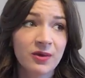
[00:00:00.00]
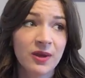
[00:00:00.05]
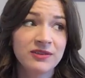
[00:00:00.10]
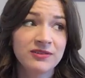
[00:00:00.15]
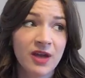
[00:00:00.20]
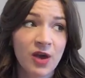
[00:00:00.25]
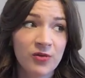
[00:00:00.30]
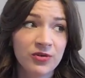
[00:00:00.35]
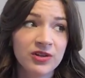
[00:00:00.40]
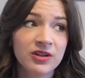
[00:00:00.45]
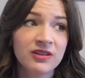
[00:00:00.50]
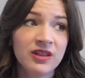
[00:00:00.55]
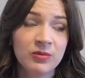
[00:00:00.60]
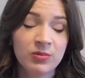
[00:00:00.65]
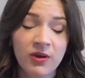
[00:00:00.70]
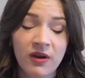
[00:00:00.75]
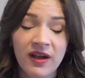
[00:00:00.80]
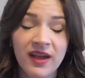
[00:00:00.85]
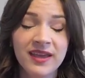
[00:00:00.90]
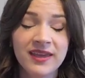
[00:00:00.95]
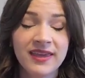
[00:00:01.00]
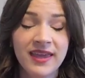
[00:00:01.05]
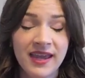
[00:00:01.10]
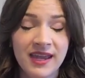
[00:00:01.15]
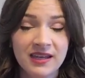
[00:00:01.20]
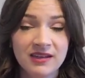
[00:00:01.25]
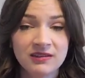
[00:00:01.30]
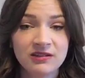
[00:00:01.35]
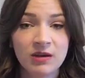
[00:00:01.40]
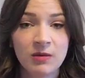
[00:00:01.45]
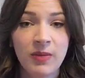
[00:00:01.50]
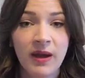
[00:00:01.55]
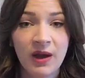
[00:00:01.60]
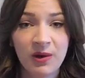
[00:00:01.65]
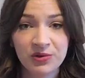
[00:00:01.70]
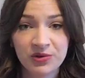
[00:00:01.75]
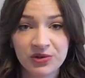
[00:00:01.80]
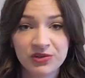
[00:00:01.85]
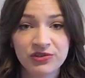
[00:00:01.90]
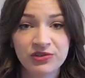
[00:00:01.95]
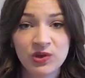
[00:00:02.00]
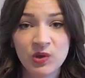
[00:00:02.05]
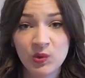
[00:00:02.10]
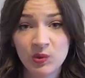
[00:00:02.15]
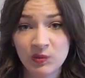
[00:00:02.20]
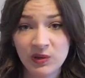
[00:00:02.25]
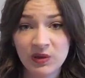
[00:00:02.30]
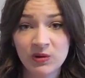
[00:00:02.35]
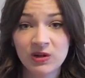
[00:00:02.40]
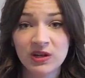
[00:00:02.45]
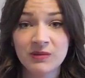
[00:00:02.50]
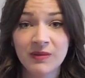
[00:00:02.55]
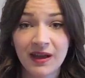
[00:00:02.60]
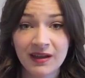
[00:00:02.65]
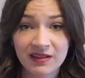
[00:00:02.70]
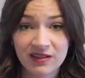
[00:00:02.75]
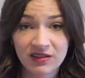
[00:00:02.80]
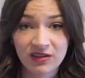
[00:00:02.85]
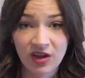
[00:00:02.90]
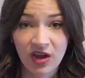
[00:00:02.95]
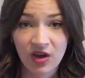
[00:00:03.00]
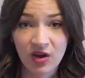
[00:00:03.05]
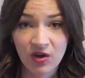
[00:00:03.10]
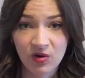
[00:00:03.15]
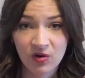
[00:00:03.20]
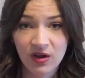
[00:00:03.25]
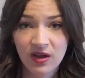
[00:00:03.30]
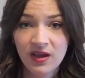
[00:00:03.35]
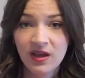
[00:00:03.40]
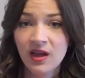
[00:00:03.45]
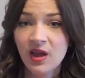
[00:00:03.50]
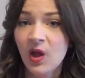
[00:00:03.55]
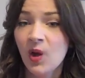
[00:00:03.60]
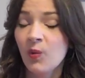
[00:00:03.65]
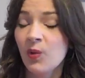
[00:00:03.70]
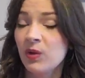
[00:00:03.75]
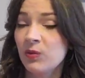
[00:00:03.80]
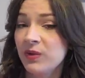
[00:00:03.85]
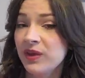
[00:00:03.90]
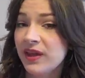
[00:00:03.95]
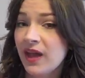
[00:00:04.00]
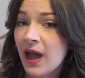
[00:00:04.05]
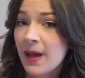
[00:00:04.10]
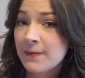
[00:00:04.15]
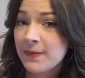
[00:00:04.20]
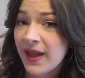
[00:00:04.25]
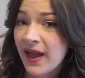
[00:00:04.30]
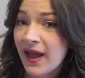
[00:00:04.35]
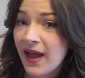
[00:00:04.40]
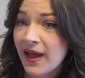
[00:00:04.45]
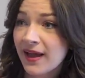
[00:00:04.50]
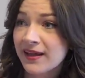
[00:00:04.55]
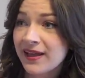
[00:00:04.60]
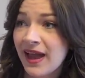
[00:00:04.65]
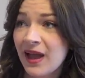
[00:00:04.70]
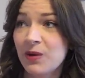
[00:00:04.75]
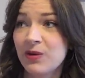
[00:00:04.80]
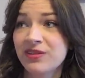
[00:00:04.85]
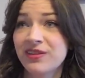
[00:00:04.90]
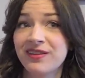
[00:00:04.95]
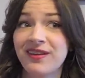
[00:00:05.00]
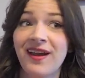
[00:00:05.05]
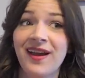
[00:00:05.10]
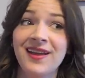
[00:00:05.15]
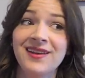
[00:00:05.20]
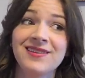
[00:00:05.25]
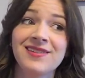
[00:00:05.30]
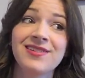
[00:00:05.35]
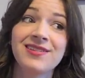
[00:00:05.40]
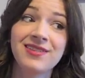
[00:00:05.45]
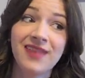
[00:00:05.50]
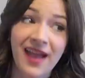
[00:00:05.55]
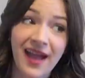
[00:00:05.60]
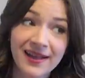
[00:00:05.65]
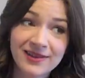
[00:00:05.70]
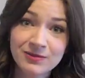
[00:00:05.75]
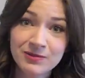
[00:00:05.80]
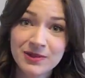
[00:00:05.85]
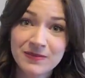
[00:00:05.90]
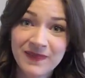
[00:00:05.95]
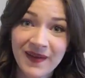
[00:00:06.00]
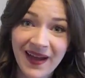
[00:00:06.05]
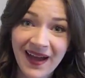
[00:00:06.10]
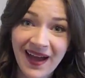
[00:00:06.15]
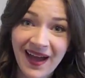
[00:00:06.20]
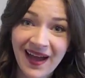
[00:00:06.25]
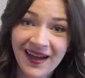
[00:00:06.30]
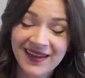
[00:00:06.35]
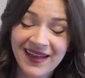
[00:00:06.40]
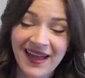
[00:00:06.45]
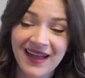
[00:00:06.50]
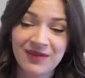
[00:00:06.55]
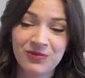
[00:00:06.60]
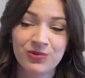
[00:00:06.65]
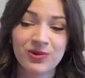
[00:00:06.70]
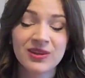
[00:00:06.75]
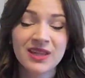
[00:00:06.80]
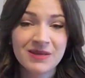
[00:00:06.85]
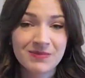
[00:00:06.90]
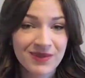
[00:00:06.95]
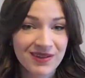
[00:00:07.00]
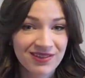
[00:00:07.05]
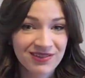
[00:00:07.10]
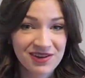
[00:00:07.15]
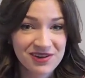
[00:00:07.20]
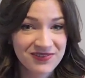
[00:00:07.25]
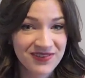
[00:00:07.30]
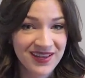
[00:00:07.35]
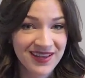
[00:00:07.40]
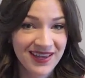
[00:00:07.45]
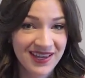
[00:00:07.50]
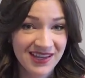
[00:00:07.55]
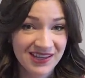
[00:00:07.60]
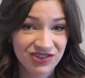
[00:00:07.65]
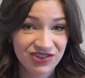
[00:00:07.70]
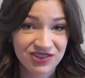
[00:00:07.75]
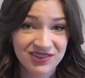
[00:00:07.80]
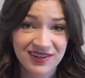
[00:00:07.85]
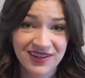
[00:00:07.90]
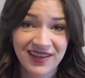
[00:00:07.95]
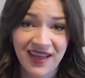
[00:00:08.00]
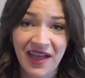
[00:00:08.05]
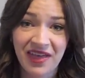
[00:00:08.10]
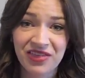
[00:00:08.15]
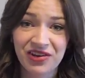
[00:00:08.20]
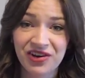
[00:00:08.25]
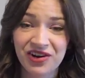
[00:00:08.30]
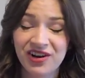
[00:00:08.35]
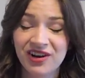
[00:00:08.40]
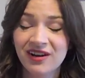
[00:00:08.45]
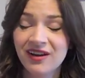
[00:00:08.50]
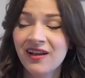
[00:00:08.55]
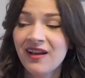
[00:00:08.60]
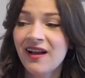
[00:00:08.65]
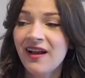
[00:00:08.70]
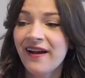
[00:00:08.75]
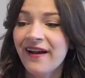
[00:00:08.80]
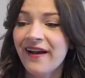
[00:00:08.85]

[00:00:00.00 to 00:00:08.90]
So I definitely probably gained a pound or two when we were in Mexico. When we got back, I was again sad to be back. I really missed our vacation together.